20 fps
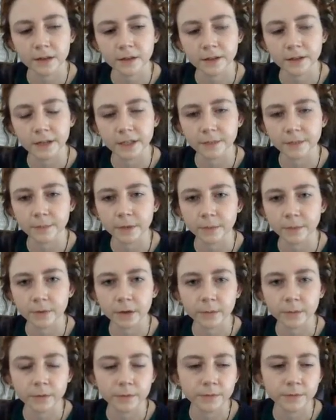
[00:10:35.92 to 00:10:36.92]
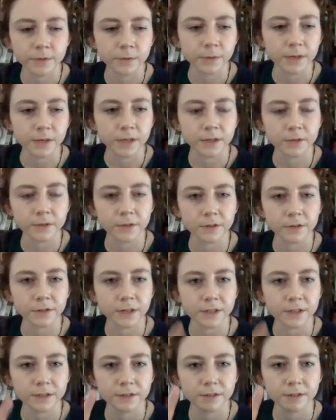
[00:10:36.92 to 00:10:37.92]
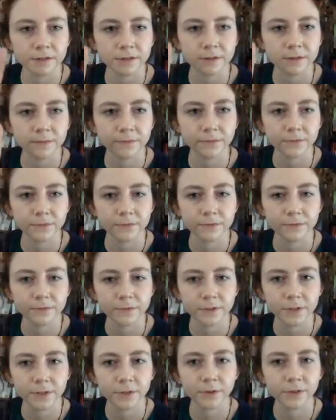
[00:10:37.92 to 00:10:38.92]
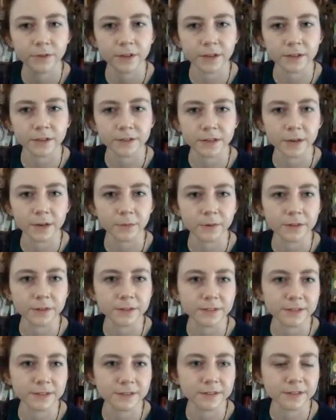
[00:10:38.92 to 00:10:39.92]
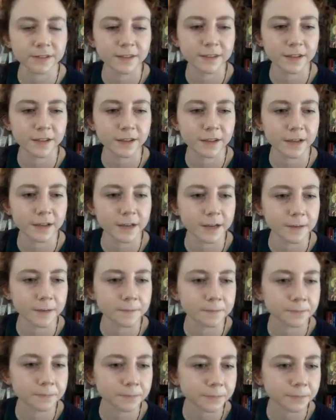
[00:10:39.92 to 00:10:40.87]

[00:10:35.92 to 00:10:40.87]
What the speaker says: that's a big problem. So we need to address two things at once. All